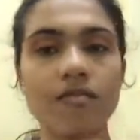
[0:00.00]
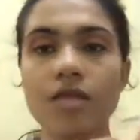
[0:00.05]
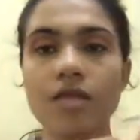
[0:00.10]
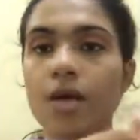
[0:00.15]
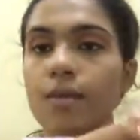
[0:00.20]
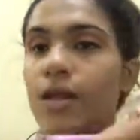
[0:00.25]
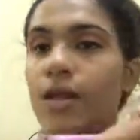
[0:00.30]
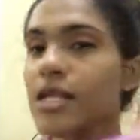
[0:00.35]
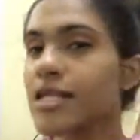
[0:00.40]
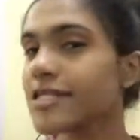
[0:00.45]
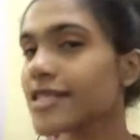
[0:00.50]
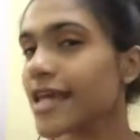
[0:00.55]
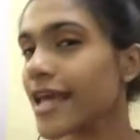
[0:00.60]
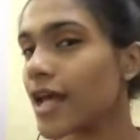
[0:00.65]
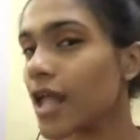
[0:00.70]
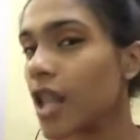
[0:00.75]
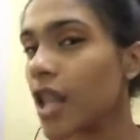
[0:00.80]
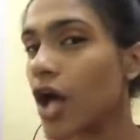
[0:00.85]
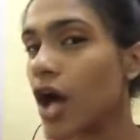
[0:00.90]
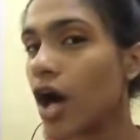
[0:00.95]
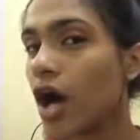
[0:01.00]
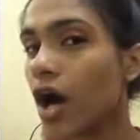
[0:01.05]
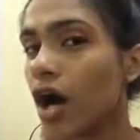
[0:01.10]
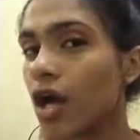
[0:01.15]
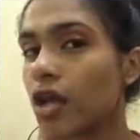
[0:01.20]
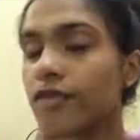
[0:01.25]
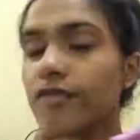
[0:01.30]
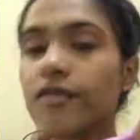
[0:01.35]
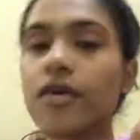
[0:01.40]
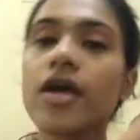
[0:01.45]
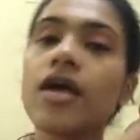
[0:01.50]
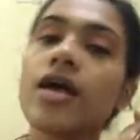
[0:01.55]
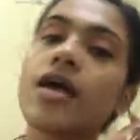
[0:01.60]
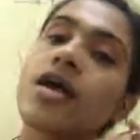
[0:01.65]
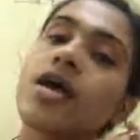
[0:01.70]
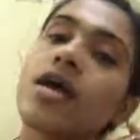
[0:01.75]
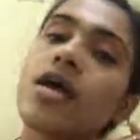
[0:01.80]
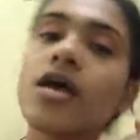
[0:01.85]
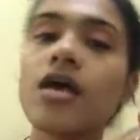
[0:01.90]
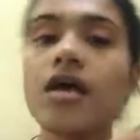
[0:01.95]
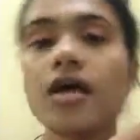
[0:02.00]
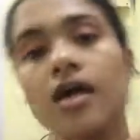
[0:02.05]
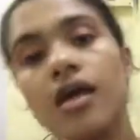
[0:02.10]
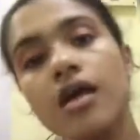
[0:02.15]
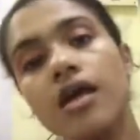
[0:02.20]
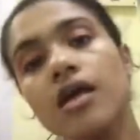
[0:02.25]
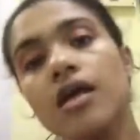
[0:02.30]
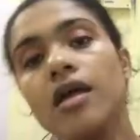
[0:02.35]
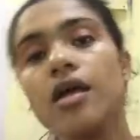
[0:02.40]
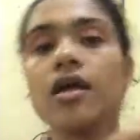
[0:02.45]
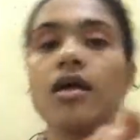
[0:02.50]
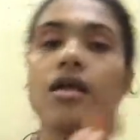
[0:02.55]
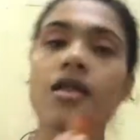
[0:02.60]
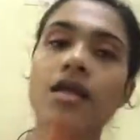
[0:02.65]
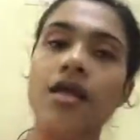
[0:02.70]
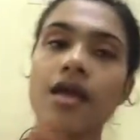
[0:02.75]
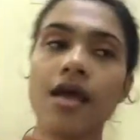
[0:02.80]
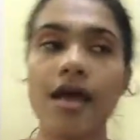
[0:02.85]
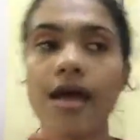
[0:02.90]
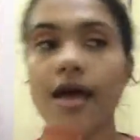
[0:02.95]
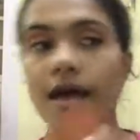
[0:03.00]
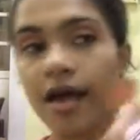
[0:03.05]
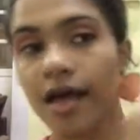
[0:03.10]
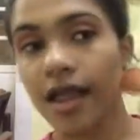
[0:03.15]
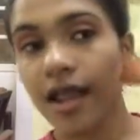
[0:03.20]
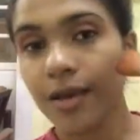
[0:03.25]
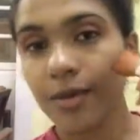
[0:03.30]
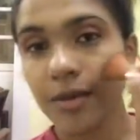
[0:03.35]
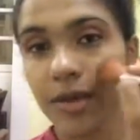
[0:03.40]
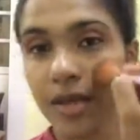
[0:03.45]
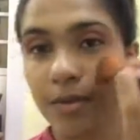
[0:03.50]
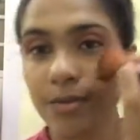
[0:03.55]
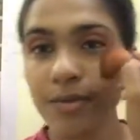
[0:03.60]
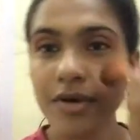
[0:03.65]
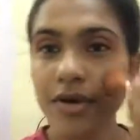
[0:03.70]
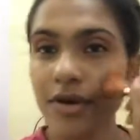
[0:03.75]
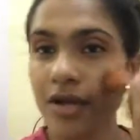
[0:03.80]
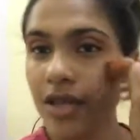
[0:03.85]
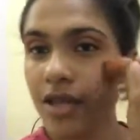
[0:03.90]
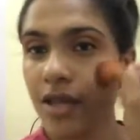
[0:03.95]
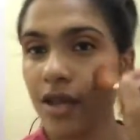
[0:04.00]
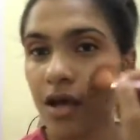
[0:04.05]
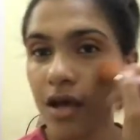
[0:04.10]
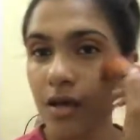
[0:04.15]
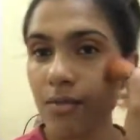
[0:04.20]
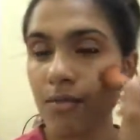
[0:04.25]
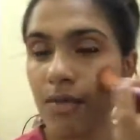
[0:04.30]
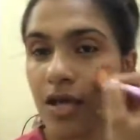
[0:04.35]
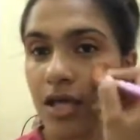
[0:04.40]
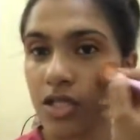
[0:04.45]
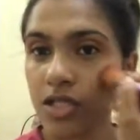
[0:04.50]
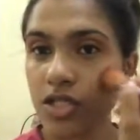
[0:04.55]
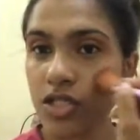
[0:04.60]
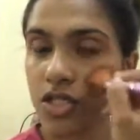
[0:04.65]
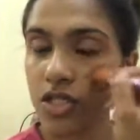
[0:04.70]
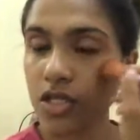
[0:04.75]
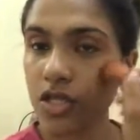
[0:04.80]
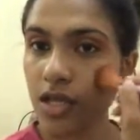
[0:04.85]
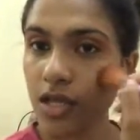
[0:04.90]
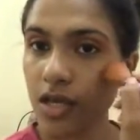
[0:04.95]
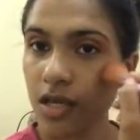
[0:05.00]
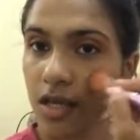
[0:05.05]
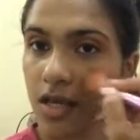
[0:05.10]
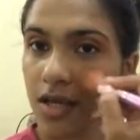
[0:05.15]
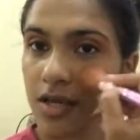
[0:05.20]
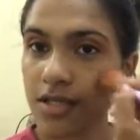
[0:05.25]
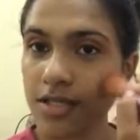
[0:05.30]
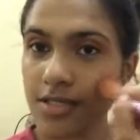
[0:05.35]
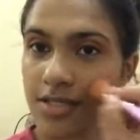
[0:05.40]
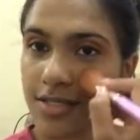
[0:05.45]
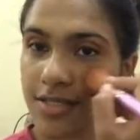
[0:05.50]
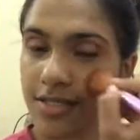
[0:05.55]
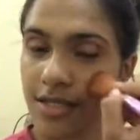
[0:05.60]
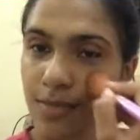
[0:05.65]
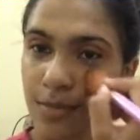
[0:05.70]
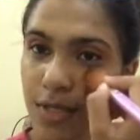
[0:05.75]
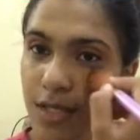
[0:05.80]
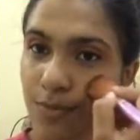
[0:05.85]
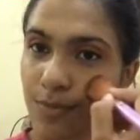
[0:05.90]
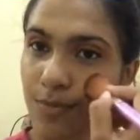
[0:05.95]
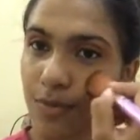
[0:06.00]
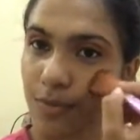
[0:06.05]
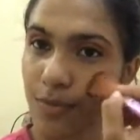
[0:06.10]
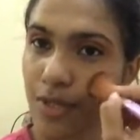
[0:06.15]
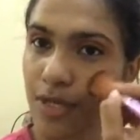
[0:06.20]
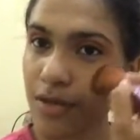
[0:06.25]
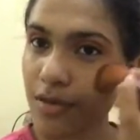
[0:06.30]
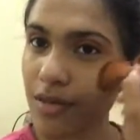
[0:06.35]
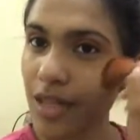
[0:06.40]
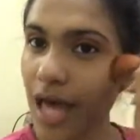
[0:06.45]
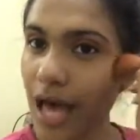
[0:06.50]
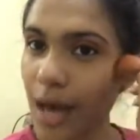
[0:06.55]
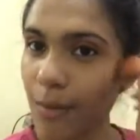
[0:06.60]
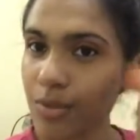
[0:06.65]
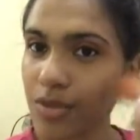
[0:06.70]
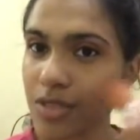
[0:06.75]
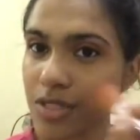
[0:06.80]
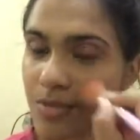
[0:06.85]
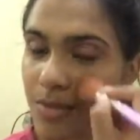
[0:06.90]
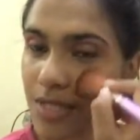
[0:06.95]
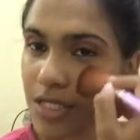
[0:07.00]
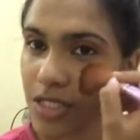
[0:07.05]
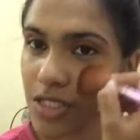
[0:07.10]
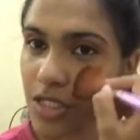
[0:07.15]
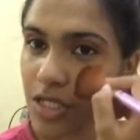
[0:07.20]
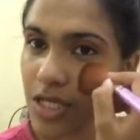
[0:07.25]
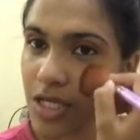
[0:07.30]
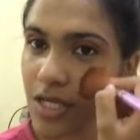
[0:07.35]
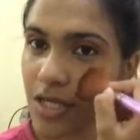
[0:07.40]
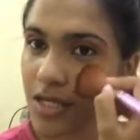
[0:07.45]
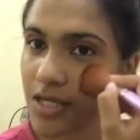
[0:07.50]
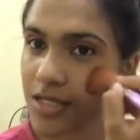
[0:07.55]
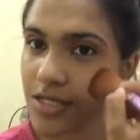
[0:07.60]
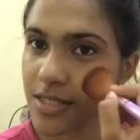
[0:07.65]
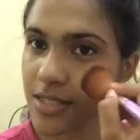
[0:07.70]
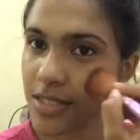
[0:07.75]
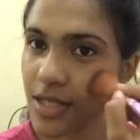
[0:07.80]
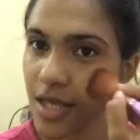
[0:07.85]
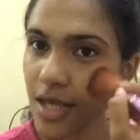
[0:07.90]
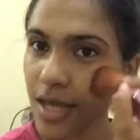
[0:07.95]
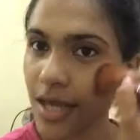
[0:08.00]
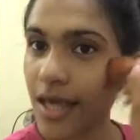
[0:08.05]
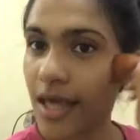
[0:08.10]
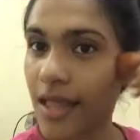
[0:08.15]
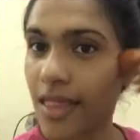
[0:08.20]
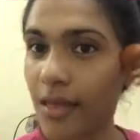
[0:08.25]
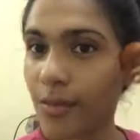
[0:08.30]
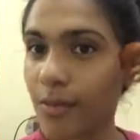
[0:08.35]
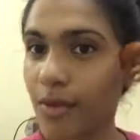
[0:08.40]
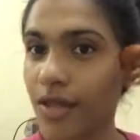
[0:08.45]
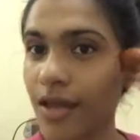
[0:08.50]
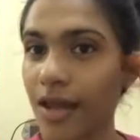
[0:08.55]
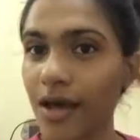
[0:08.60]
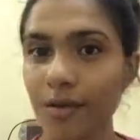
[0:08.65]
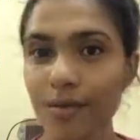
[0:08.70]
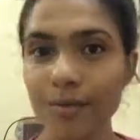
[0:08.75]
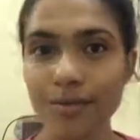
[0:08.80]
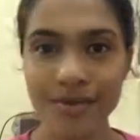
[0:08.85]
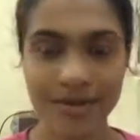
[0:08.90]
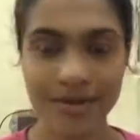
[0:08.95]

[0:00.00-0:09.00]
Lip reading: I'm gonna take a lot of it and I'm gonna put it on my cheeks. I'm gonna put it on the apples of my cheeks and then pull it up.